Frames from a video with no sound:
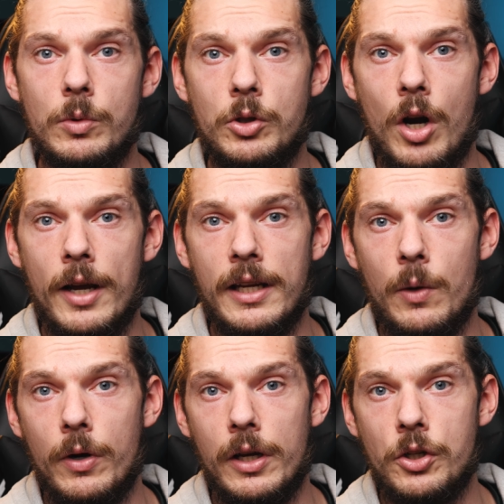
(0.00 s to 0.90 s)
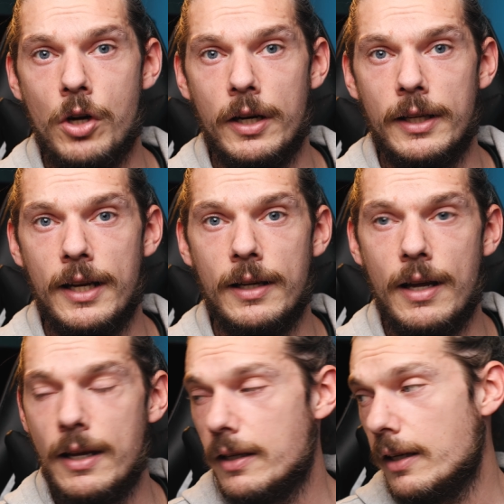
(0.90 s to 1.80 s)
Try to get what you're trying to get,
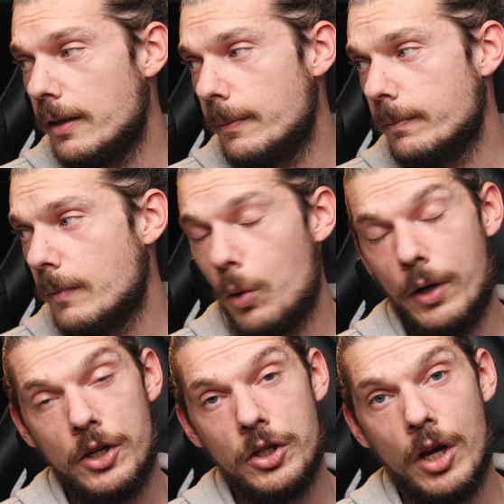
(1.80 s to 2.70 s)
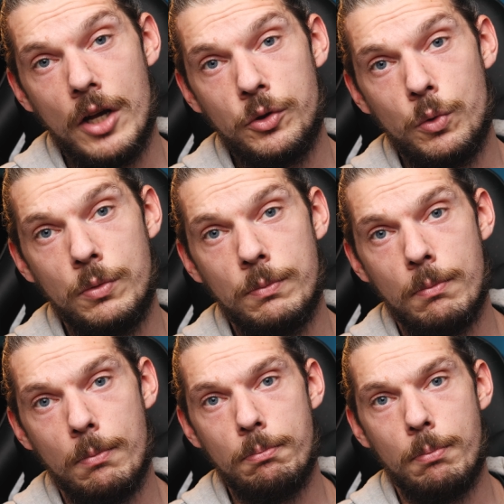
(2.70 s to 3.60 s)
and I'll catch you guys soon.
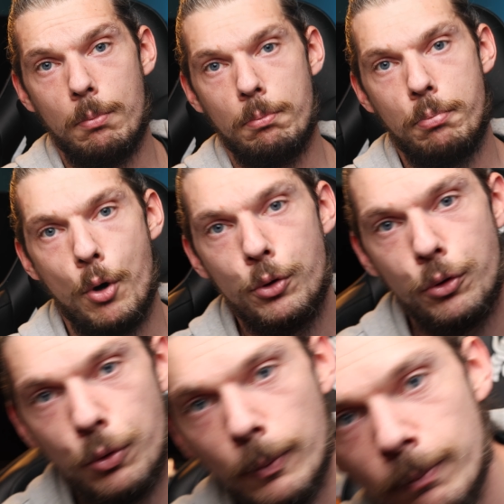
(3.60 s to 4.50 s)
Peace.